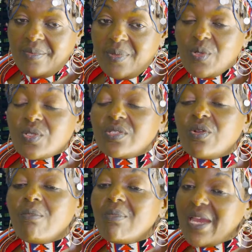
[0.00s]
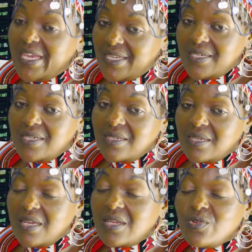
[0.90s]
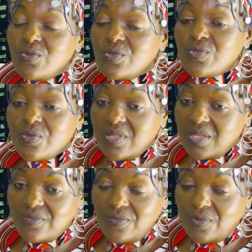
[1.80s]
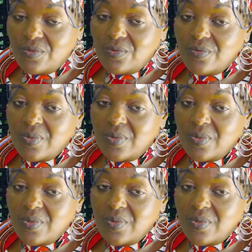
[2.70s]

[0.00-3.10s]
because your mind can do two things for you.